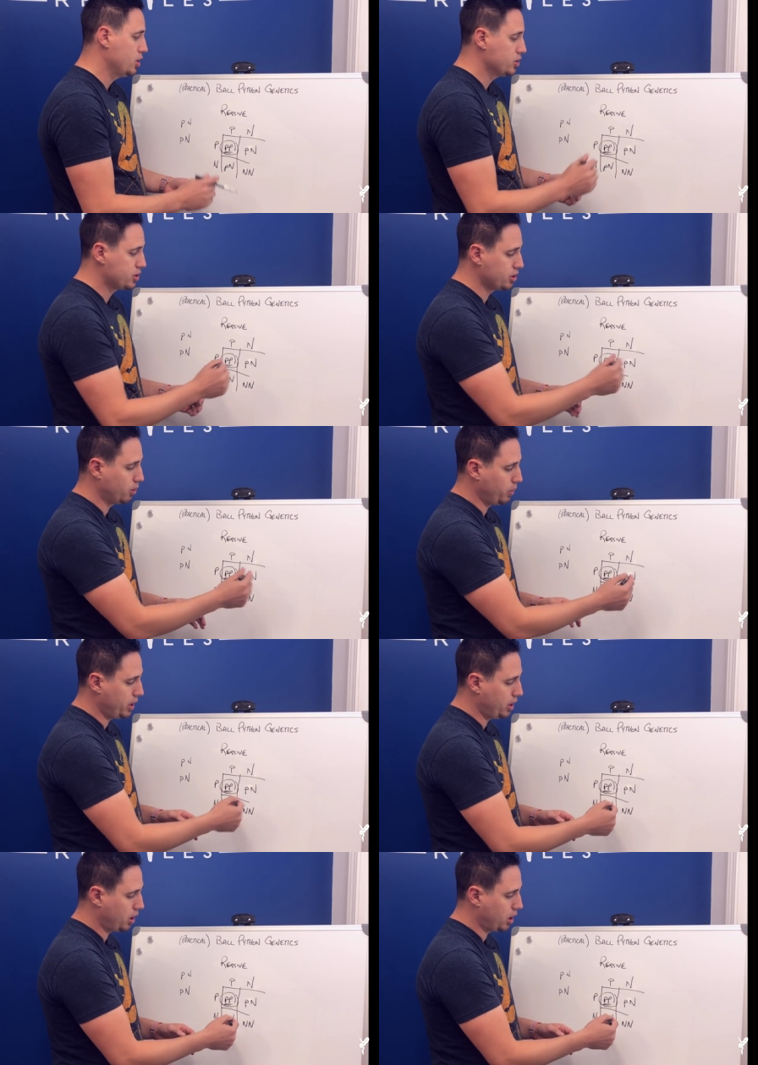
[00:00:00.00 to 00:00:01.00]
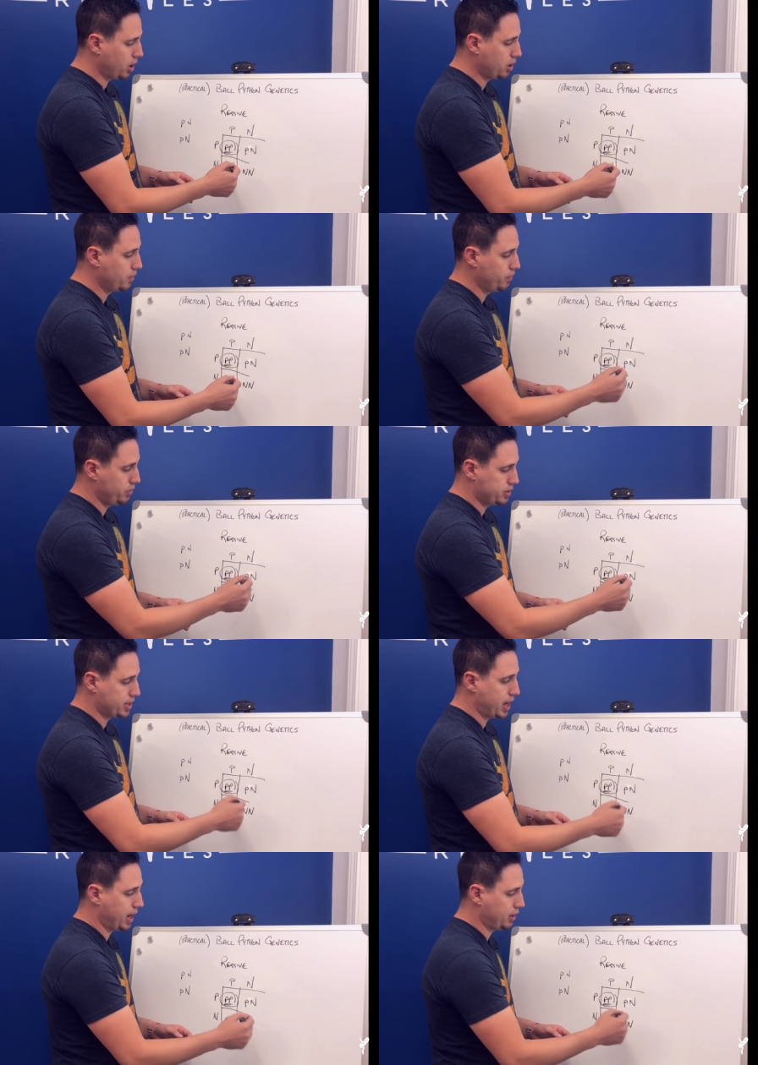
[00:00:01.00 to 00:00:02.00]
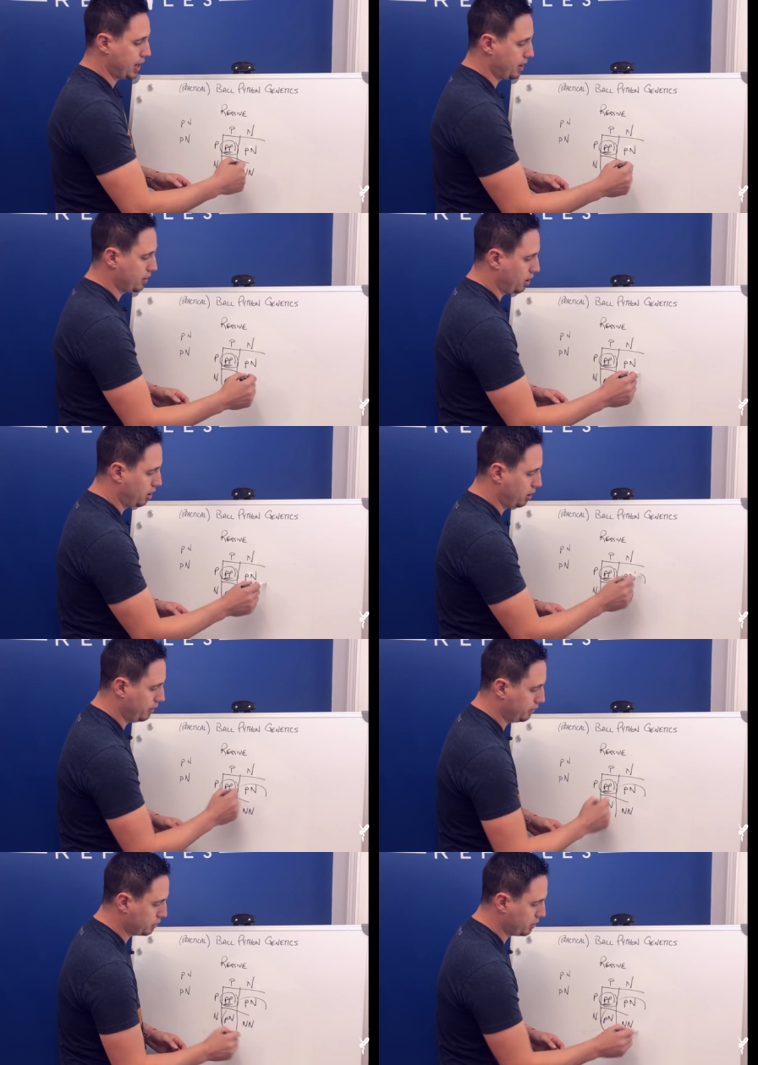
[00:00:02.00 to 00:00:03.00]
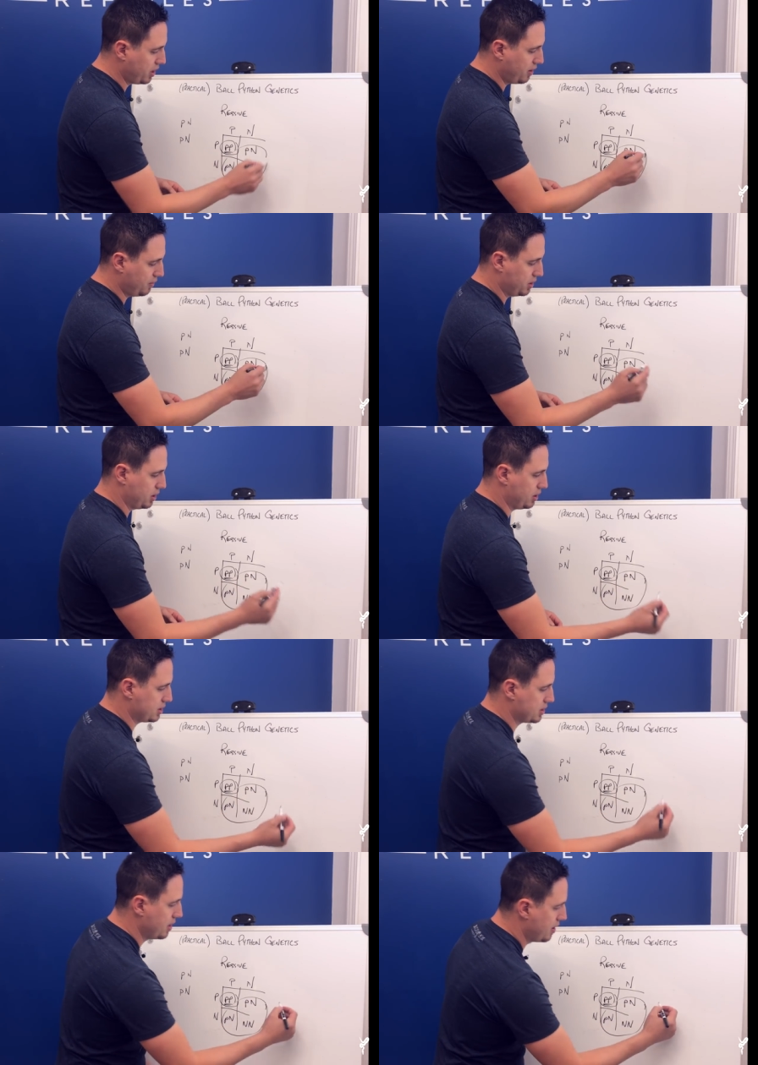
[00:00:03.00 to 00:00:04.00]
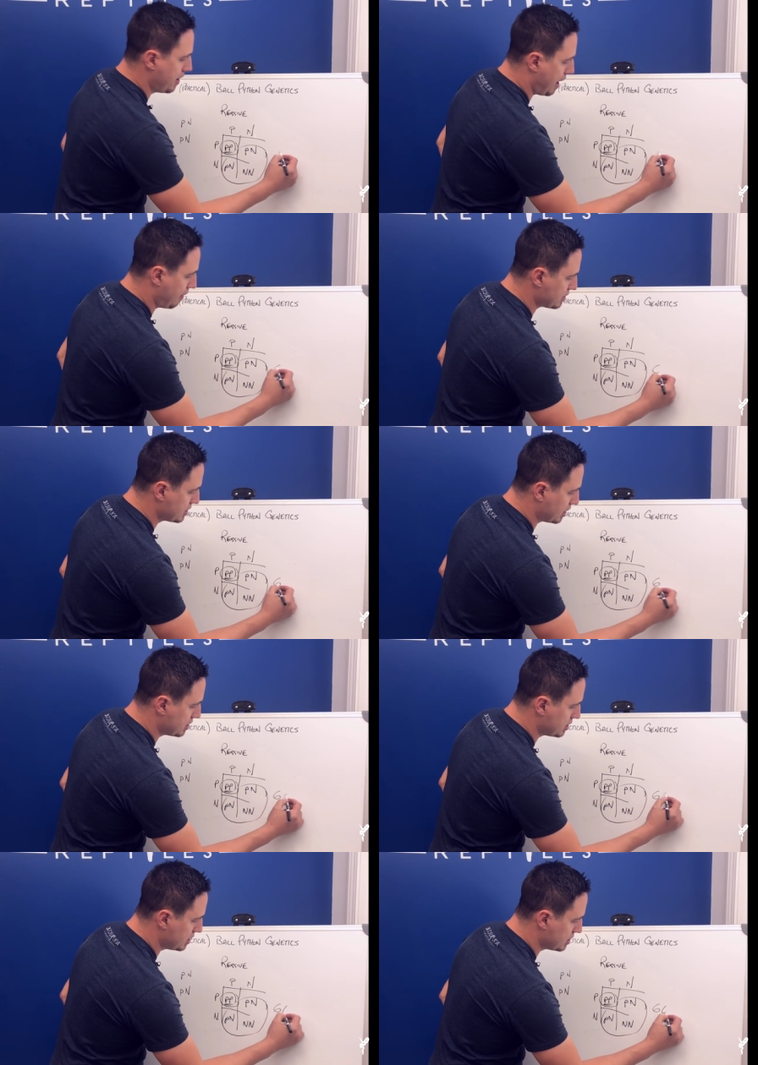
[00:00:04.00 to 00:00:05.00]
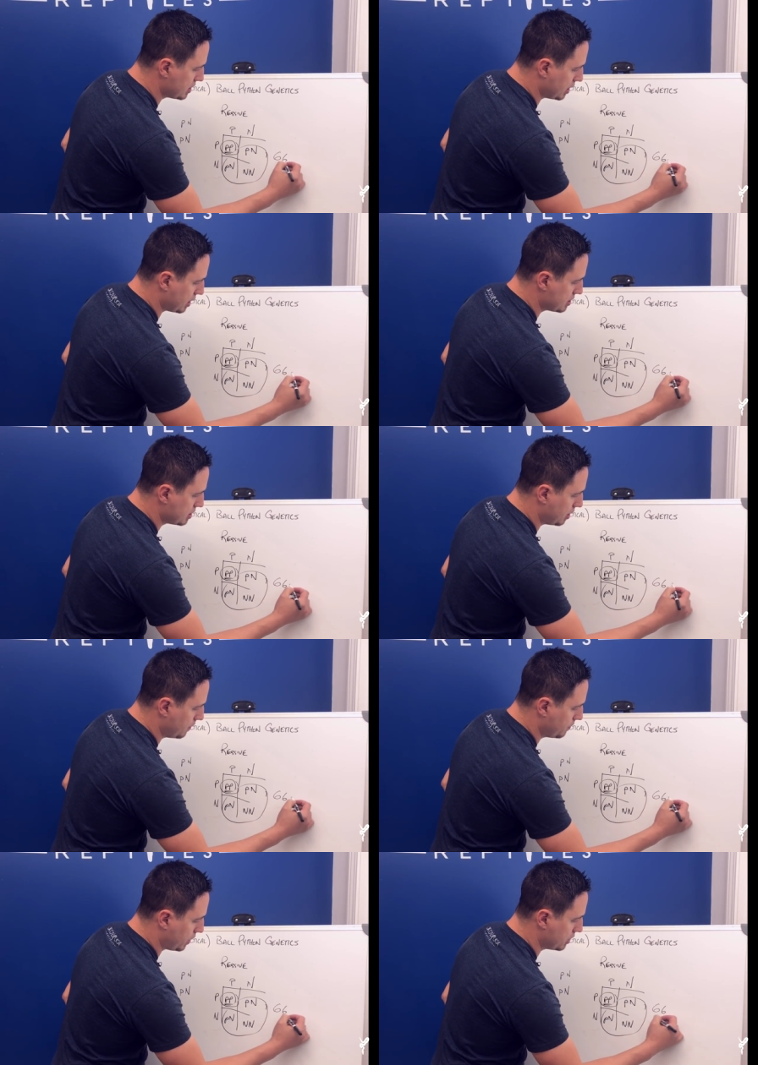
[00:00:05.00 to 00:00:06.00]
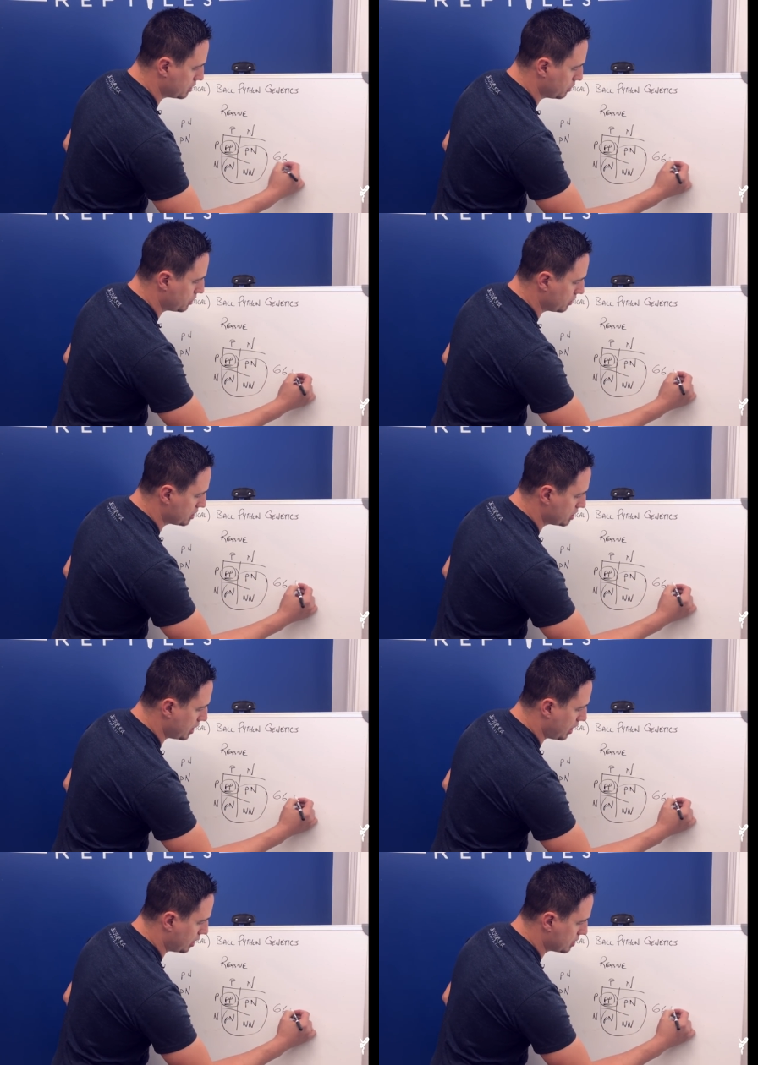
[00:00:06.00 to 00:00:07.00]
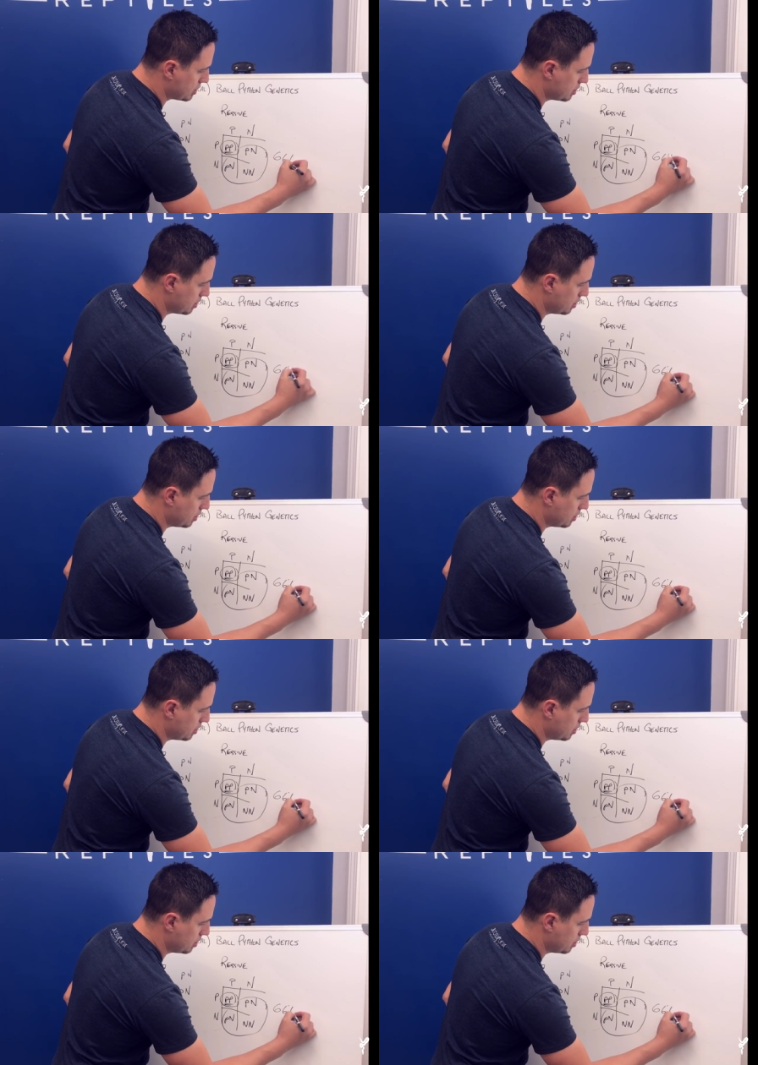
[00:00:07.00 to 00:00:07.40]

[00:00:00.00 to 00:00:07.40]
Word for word: So we are saying that all three of these have a sixty-six, a two-thirds chance